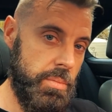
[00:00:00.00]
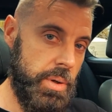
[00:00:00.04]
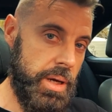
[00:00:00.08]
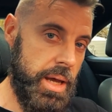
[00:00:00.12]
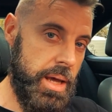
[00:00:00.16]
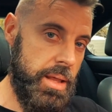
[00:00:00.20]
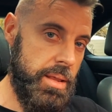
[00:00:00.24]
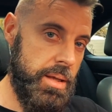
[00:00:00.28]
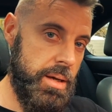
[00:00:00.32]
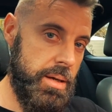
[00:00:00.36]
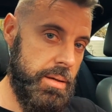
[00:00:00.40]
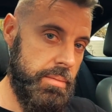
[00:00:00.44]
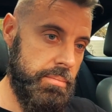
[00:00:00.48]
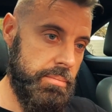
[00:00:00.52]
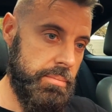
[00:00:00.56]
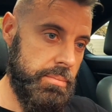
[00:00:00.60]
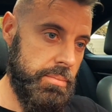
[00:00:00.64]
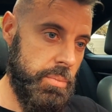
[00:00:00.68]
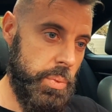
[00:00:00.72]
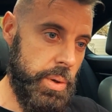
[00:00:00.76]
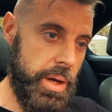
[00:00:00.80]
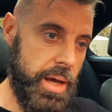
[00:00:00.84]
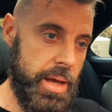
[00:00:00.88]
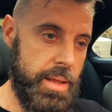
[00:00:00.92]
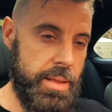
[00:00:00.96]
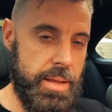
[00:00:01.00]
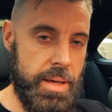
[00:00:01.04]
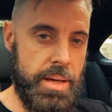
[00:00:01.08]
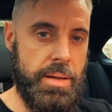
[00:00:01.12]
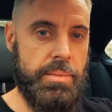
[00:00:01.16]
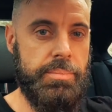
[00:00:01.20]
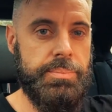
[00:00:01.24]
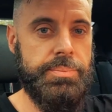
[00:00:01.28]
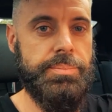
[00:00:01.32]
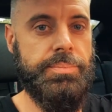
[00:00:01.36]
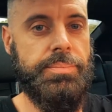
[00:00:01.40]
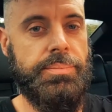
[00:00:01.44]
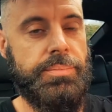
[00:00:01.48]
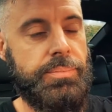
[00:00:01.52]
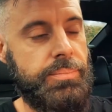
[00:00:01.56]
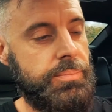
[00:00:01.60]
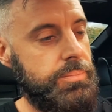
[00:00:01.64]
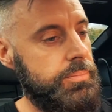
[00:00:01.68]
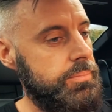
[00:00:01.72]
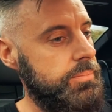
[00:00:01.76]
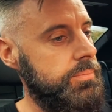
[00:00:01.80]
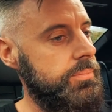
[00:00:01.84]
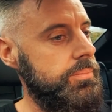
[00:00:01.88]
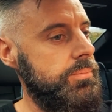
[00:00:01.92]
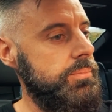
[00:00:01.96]
We're getting there. We're getting there.
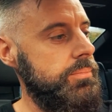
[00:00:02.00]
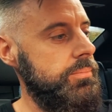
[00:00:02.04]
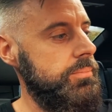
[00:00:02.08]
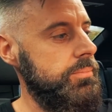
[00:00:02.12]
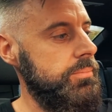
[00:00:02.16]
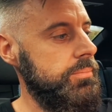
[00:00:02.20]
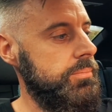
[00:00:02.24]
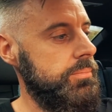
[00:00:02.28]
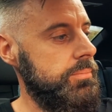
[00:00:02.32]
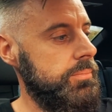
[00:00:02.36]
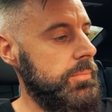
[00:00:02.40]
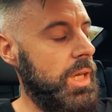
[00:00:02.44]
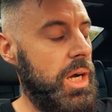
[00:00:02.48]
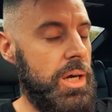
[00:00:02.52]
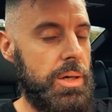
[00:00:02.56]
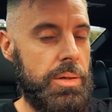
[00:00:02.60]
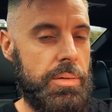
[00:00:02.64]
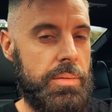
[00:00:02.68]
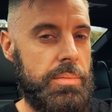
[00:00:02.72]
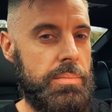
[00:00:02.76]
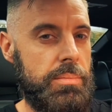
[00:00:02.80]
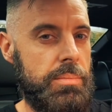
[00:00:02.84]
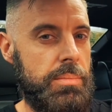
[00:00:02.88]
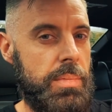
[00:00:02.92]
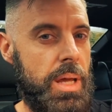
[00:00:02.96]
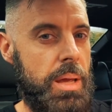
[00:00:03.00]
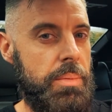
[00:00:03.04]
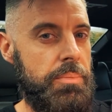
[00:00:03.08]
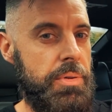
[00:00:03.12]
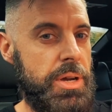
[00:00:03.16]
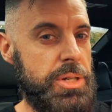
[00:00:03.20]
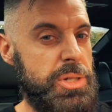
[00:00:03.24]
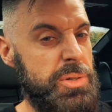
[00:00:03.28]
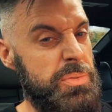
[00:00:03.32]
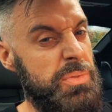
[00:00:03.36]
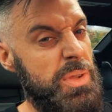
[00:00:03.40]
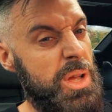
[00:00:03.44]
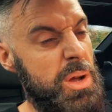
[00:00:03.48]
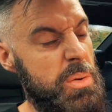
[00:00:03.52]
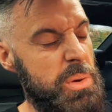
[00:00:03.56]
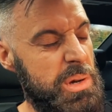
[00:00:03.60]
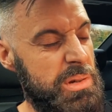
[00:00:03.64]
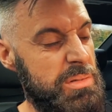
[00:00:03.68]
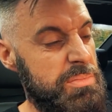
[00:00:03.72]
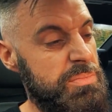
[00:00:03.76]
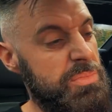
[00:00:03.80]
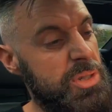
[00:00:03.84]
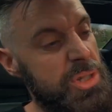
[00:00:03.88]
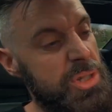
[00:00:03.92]
Oh, and factory flywheel.